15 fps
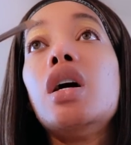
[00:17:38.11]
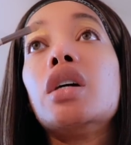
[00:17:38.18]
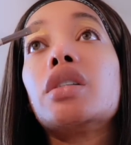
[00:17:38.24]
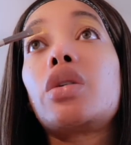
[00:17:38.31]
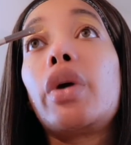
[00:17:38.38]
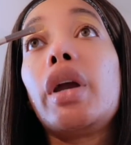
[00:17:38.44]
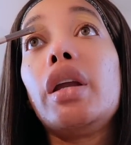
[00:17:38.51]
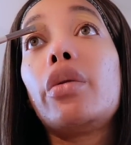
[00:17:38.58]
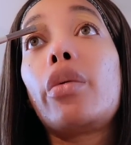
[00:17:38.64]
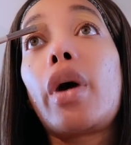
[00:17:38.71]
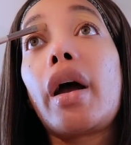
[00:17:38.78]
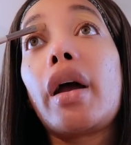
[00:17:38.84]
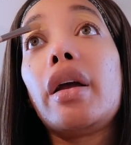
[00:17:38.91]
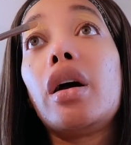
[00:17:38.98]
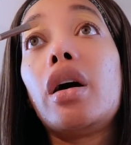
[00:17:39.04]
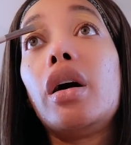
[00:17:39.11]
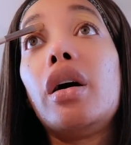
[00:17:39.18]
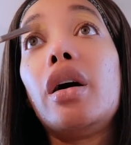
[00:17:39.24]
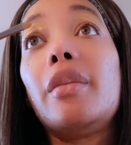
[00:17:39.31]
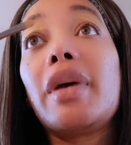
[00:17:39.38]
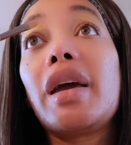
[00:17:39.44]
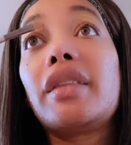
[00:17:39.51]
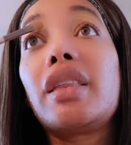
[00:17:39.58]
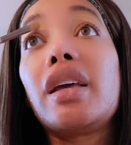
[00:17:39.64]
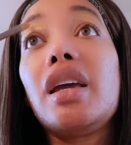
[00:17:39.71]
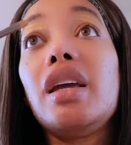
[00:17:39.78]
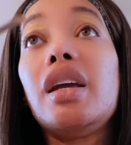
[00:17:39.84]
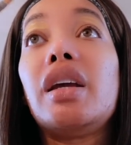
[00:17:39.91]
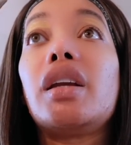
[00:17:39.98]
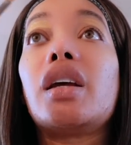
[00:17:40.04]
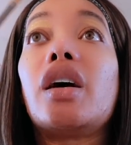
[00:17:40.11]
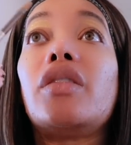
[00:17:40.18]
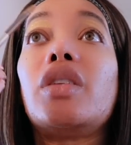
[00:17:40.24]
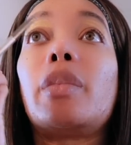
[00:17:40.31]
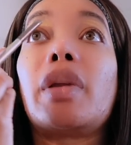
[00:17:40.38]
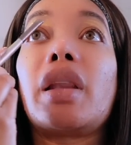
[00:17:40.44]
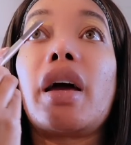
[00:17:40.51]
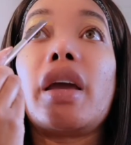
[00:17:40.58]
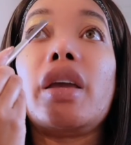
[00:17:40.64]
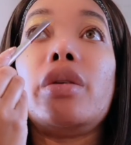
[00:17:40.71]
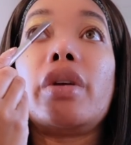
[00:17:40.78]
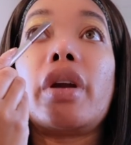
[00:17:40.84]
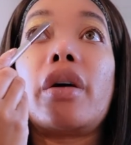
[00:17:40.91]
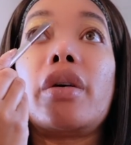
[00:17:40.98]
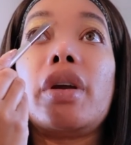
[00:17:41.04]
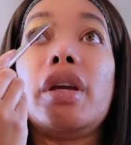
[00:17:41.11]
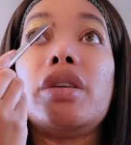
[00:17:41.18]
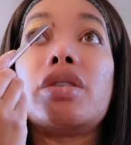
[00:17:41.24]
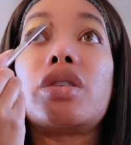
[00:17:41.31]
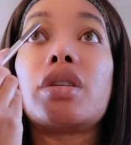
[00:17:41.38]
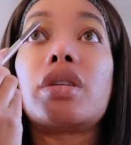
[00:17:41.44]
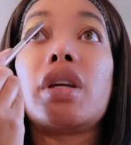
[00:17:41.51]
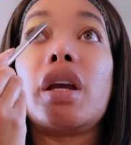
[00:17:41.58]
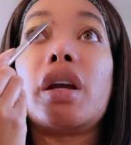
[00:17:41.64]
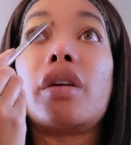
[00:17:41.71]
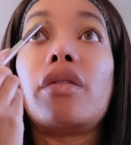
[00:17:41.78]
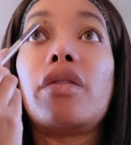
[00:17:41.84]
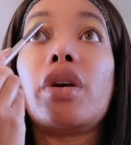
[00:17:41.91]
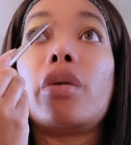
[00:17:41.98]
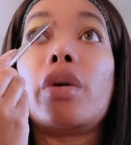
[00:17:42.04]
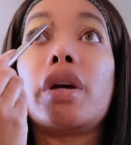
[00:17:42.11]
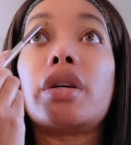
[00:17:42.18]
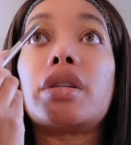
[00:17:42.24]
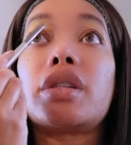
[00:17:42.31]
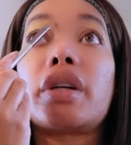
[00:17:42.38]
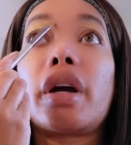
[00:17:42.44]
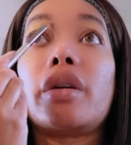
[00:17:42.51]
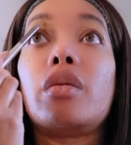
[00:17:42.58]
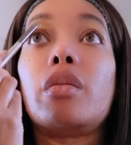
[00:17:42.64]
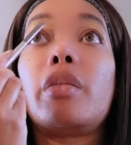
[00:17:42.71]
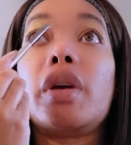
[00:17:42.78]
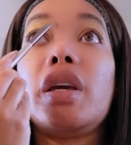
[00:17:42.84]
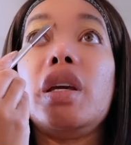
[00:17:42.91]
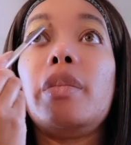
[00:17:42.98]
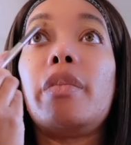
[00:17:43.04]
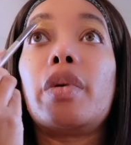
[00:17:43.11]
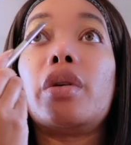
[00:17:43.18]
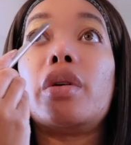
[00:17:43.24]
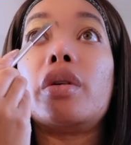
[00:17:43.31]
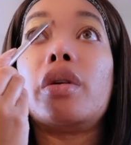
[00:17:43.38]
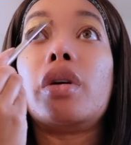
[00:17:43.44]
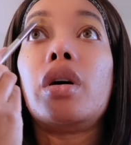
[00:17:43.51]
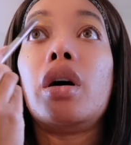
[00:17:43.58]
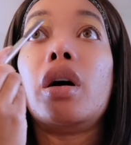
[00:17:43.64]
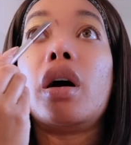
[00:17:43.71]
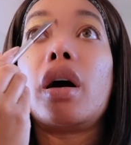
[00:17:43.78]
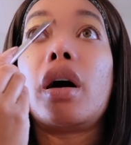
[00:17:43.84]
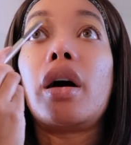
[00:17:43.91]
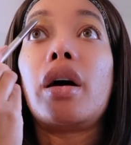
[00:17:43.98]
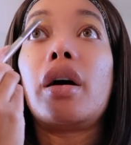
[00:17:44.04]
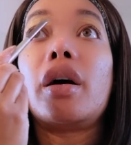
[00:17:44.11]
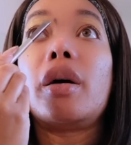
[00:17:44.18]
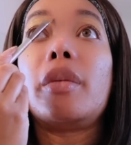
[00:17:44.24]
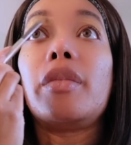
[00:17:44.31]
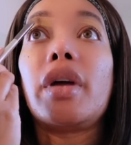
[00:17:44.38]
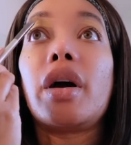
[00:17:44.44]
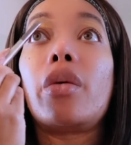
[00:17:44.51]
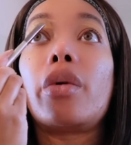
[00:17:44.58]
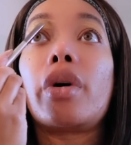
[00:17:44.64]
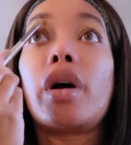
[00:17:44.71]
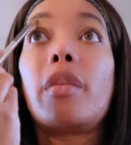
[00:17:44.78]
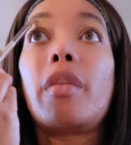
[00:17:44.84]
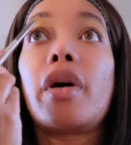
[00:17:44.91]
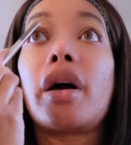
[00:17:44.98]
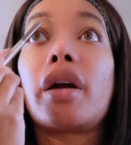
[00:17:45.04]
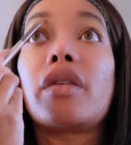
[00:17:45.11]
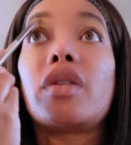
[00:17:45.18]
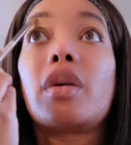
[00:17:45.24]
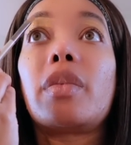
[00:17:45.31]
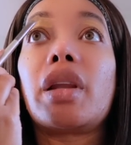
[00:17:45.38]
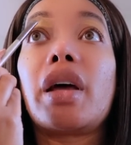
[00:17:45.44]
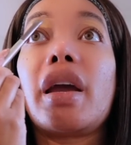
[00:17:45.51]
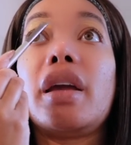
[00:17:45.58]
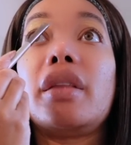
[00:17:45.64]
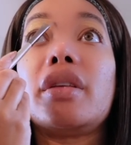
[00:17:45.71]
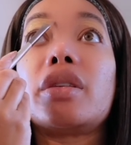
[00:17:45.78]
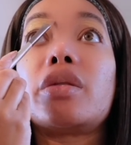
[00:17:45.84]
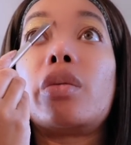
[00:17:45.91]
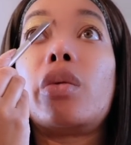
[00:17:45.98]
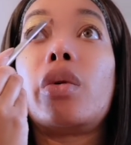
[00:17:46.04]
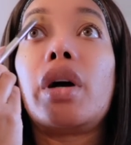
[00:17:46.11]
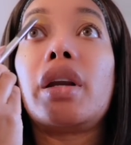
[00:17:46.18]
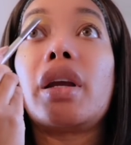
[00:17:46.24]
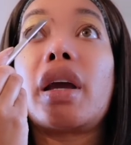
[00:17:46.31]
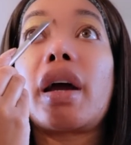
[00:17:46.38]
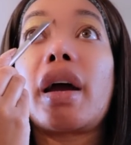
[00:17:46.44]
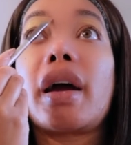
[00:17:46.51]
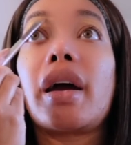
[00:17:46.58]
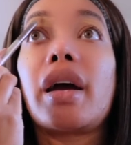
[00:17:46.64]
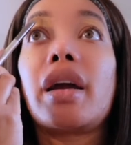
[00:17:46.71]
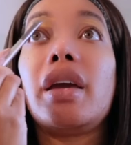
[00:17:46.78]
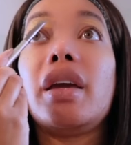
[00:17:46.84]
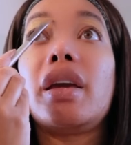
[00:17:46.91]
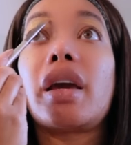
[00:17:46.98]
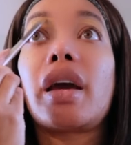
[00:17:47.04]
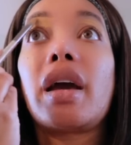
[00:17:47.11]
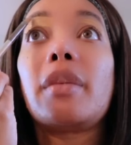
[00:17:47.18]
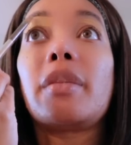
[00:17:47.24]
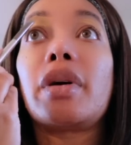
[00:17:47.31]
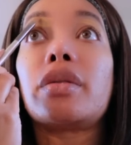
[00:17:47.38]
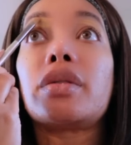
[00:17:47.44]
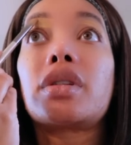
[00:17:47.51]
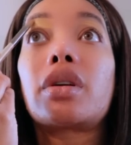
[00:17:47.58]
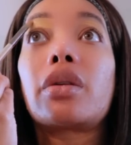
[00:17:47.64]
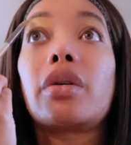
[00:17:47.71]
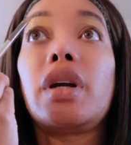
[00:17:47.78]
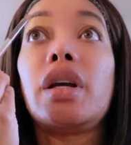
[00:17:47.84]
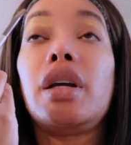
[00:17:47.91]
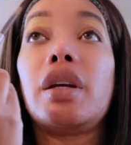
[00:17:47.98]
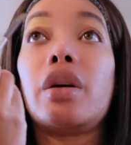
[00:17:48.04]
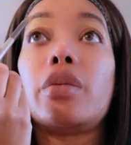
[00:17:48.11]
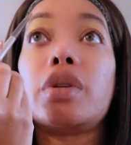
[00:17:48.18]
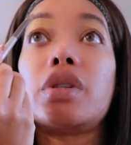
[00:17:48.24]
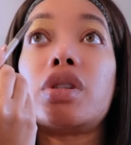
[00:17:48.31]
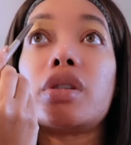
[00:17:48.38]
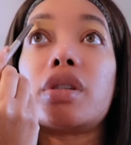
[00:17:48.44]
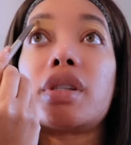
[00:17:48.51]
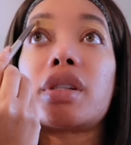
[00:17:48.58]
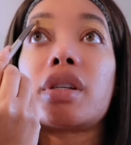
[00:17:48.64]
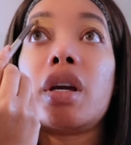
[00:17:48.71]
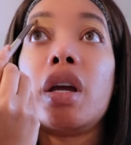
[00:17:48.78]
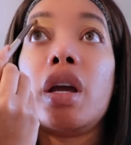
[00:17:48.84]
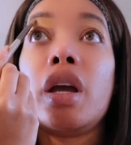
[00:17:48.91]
So anyway, um, at the end of the play, you know, he's just interviewing certain people um, that were a part of the play, and this one guy, he came on screen and was just,